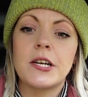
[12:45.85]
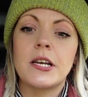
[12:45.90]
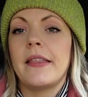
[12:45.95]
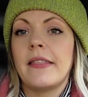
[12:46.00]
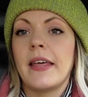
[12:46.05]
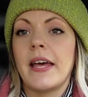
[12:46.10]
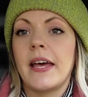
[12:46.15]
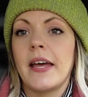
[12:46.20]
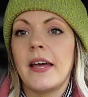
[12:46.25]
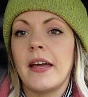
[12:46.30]

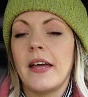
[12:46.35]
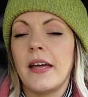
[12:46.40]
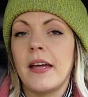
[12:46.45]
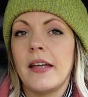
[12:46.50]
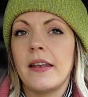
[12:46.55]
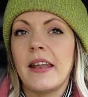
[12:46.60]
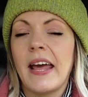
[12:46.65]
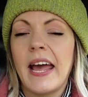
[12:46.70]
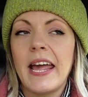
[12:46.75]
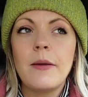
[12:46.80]
and
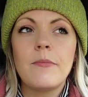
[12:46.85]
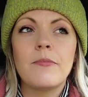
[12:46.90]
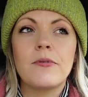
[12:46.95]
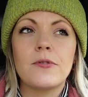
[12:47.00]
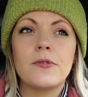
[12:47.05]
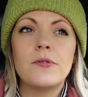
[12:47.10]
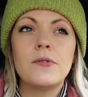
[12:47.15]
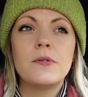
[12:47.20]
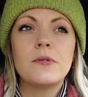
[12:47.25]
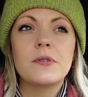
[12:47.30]
then
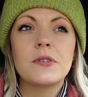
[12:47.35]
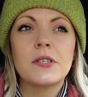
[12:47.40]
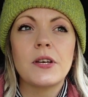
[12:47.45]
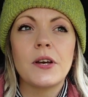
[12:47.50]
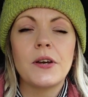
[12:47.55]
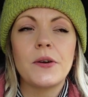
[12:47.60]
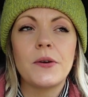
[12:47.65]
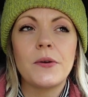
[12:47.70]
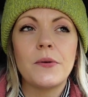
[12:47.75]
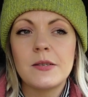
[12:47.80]
April,
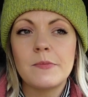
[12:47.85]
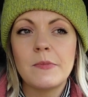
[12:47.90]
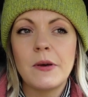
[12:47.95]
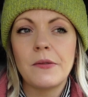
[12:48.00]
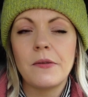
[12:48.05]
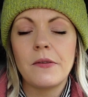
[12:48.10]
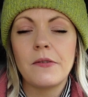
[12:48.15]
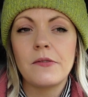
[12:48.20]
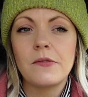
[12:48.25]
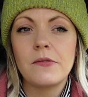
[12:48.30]
so this
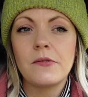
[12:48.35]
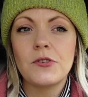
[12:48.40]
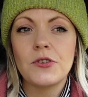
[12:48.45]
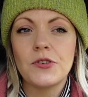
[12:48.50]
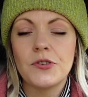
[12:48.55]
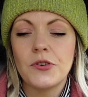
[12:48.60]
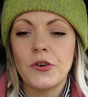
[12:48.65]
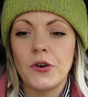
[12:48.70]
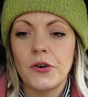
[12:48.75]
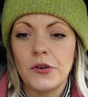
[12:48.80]
month
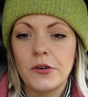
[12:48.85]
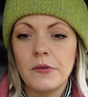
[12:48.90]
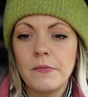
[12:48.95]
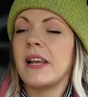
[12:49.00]
just gone,